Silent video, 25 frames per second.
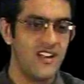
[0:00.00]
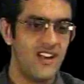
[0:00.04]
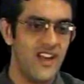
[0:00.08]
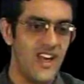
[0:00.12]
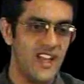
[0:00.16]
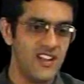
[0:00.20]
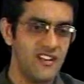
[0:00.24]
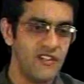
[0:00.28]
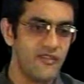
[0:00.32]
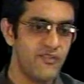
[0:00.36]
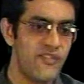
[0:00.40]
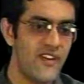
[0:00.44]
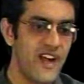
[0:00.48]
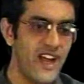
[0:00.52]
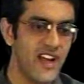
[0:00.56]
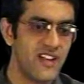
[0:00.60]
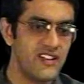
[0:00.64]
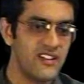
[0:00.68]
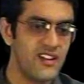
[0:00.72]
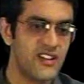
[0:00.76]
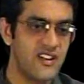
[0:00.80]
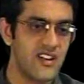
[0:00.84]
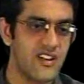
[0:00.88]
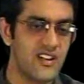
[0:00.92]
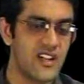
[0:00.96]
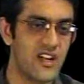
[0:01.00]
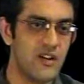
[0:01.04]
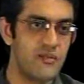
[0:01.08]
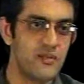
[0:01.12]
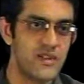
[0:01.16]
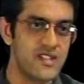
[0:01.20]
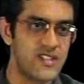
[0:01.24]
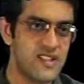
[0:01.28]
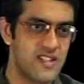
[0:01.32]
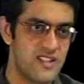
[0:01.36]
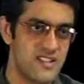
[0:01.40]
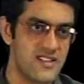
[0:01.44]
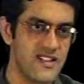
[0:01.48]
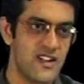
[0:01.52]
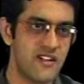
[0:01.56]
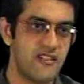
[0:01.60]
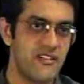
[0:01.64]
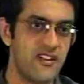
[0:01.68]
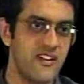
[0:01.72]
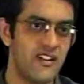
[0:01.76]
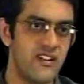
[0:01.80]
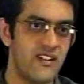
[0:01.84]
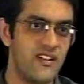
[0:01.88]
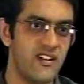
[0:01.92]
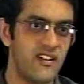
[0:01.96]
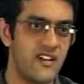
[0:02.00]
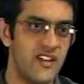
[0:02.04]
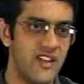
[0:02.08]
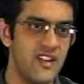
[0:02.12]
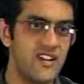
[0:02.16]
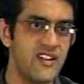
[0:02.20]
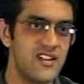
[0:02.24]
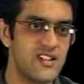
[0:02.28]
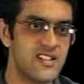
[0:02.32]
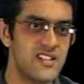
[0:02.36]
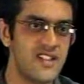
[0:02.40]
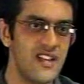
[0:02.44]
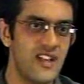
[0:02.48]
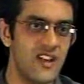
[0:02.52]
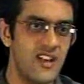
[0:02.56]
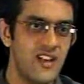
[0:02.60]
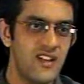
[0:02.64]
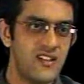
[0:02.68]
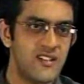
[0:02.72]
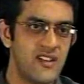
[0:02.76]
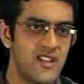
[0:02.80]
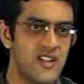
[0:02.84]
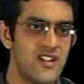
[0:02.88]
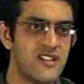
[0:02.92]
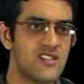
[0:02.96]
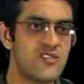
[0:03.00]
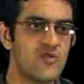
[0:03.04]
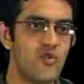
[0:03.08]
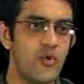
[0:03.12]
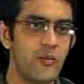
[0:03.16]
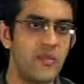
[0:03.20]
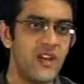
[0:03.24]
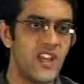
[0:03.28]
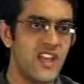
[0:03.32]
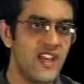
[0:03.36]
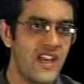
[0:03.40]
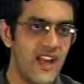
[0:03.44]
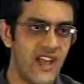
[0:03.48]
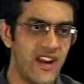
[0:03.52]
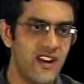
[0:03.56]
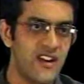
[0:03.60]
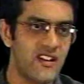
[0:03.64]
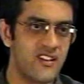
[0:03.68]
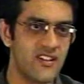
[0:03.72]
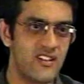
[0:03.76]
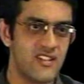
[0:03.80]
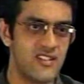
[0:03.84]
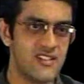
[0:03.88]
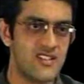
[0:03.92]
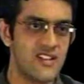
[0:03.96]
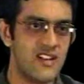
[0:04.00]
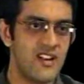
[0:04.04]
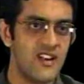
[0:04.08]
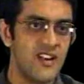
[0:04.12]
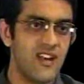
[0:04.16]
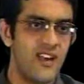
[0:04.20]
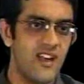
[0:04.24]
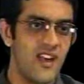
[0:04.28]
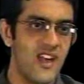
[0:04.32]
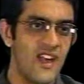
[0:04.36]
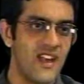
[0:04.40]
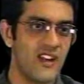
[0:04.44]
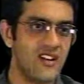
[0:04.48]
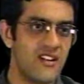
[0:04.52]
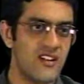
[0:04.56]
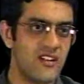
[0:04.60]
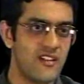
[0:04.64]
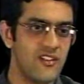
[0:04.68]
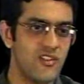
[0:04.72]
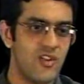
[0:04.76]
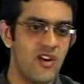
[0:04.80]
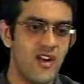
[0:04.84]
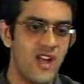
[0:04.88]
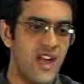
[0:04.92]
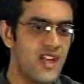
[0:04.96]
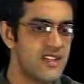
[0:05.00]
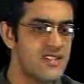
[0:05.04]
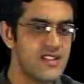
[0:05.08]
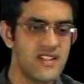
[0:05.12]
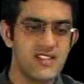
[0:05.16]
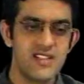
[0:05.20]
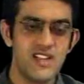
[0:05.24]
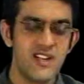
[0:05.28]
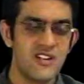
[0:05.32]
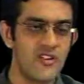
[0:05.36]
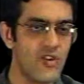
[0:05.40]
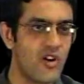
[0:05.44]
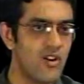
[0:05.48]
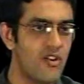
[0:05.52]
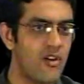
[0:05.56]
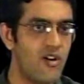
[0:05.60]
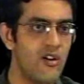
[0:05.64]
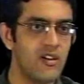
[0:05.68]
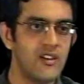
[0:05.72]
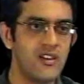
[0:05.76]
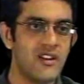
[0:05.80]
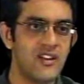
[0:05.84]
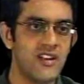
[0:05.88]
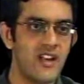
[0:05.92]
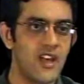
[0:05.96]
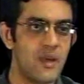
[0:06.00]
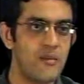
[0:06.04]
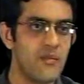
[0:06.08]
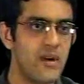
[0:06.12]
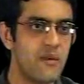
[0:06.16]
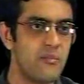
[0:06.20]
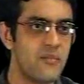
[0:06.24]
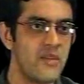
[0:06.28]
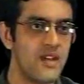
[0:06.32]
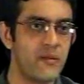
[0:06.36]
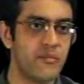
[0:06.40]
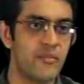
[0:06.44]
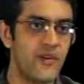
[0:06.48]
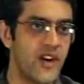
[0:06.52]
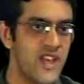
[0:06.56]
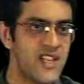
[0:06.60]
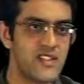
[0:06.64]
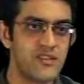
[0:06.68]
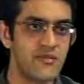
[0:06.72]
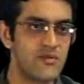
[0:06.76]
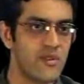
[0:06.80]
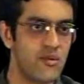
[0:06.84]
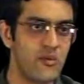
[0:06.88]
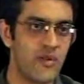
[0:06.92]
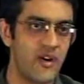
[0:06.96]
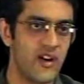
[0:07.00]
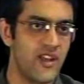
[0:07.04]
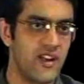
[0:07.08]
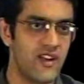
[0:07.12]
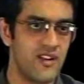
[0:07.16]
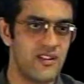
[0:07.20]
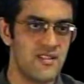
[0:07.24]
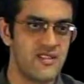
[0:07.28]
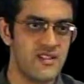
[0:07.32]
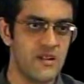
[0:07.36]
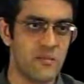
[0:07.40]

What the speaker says: and the fact that it covers 600 years, there are so many characters, and as I said, not all the time I'm in praise of the Wodeyars.